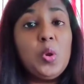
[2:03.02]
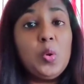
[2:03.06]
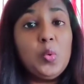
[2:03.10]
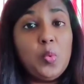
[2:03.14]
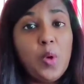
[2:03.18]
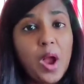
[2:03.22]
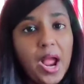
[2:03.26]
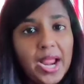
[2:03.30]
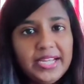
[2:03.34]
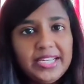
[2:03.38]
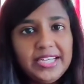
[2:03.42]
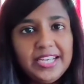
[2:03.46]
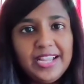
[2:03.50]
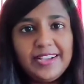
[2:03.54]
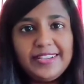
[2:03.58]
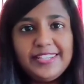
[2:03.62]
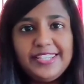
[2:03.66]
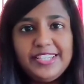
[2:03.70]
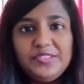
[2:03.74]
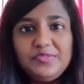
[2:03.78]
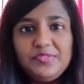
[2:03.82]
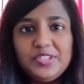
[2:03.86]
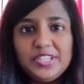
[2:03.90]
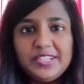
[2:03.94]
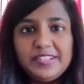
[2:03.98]
one
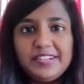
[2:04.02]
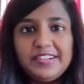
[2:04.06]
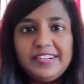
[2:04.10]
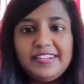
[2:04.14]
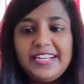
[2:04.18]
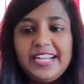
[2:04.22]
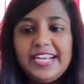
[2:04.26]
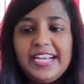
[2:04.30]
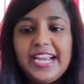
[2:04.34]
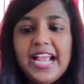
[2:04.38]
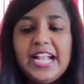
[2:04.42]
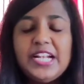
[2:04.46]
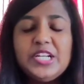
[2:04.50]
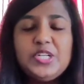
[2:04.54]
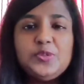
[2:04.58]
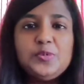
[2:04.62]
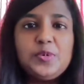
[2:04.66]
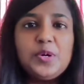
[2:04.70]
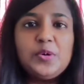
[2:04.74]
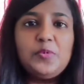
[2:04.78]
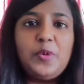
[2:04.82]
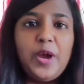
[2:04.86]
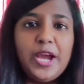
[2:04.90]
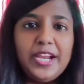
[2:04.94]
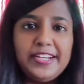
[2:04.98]
lucky winner and I'll
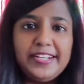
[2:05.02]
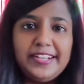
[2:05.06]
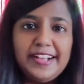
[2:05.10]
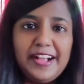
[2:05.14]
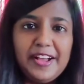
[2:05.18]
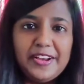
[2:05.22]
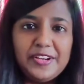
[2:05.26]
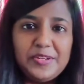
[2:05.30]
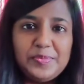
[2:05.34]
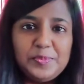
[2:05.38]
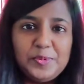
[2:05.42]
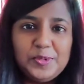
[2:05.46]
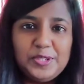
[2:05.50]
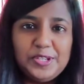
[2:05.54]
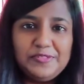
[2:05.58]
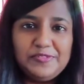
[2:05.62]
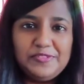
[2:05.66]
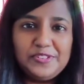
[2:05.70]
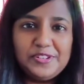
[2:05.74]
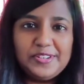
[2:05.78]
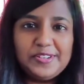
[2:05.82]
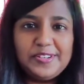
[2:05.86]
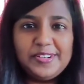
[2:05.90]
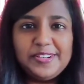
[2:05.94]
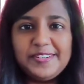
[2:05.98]
do a one card pull
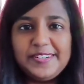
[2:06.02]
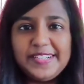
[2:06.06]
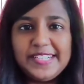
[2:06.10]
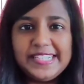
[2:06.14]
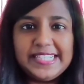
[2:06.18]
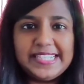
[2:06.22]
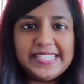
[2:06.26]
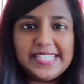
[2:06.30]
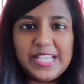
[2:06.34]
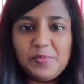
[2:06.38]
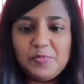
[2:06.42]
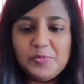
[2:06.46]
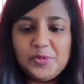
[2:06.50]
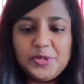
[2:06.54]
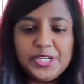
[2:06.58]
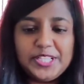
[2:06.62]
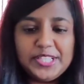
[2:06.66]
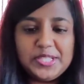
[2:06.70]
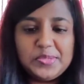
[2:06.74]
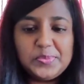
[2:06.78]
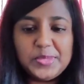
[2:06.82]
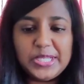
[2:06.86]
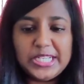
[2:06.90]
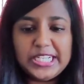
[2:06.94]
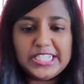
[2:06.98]
for her in somewhere
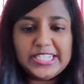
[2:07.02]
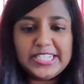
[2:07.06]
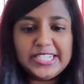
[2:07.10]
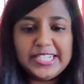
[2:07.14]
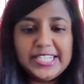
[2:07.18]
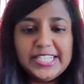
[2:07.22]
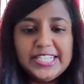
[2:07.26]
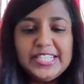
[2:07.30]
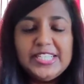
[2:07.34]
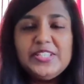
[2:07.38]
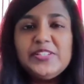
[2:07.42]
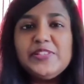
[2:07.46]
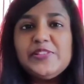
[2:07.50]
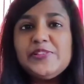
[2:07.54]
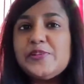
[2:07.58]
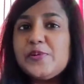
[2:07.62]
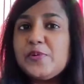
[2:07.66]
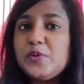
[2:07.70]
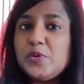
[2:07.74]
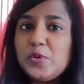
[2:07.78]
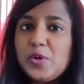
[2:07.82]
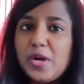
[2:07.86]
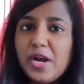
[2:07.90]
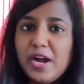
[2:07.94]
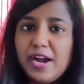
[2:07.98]
in the middle.
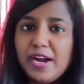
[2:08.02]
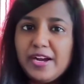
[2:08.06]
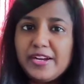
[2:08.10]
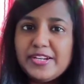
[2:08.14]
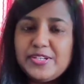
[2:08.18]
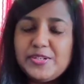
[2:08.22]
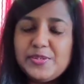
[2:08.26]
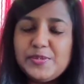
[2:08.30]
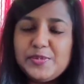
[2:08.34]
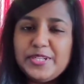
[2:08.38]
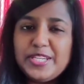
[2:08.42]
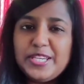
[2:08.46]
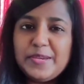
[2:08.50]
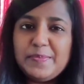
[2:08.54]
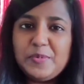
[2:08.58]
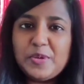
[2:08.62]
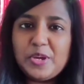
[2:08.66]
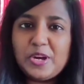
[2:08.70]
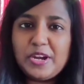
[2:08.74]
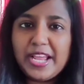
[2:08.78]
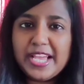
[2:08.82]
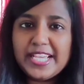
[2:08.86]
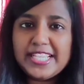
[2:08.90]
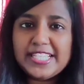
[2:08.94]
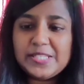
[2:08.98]
So do keep
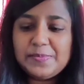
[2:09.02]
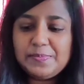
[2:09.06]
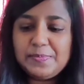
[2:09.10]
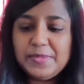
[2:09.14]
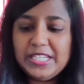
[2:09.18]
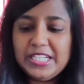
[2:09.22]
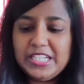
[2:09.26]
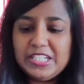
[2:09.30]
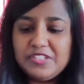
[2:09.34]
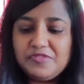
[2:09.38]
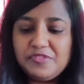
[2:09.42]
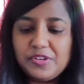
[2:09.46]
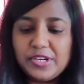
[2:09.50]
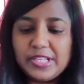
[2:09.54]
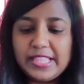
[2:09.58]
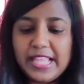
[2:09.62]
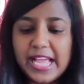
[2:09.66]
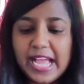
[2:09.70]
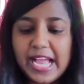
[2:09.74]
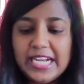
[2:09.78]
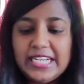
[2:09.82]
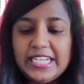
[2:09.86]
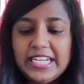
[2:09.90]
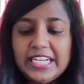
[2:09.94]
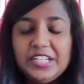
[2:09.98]
your eyes peeled for
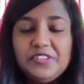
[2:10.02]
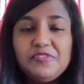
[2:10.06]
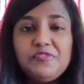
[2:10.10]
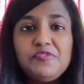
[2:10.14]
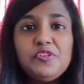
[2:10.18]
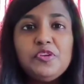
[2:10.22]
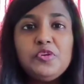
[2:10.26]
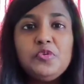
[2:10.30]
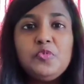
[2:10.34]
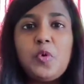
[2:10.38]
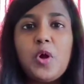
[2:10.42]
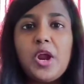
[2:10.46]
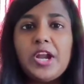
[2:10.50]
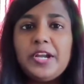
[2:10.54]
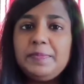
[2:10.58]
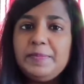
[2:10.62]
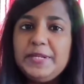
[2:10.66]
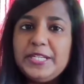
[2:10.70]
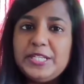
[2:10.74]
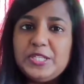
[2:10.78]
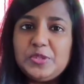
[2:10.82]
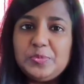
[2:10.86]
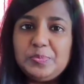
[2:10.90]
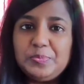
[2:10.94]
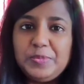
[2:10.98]
that. And if you want
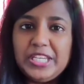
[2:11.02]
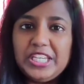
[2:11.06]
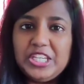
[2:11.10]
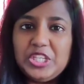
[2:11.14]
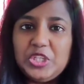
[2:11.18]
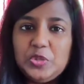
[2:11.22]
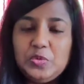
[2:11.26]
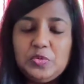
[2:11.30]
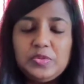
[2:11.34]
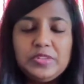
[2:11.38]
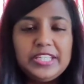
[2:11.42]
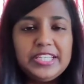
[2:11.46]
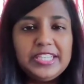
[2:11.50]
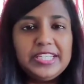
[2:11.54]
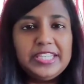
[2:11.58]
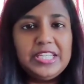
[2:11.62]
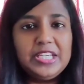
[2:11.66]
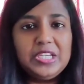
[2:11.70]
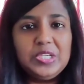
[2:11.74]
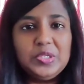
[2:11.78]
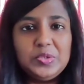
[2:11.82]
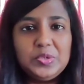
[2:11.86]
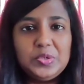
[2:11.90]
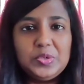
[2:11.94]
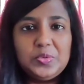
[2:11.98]
me to pick you, then
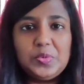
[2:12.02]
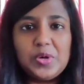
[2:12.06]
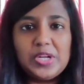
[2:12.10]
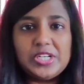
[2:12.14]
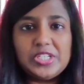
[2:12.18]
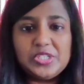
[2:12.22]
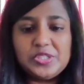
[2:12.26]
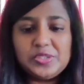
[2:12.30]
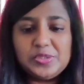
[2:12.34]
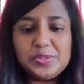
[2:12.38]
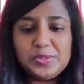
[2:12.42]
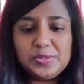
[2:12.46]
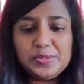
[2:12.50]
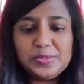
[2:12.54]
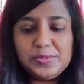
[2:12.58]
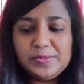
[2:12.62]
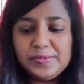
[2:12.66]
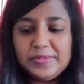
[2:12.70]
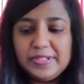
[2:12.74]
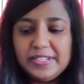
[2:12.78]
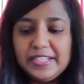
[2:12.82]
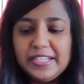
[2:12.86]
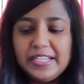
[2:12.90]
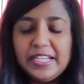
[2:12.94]
you know what to do.